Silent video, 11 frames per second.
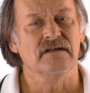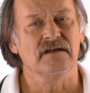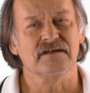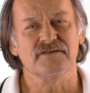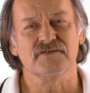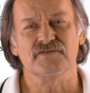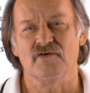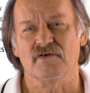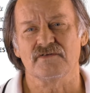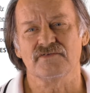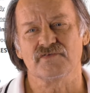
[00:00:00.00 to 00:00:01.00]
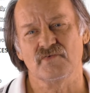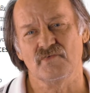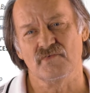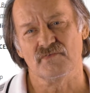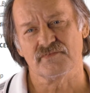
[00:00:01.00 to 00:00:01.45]
And it is taught in
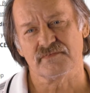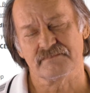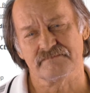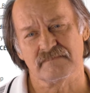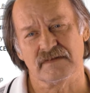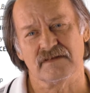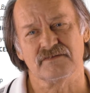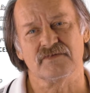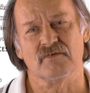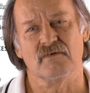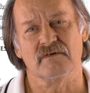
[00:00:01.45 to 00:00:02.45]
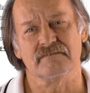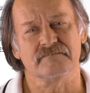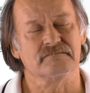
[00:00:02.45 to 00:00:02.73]
schools and so on.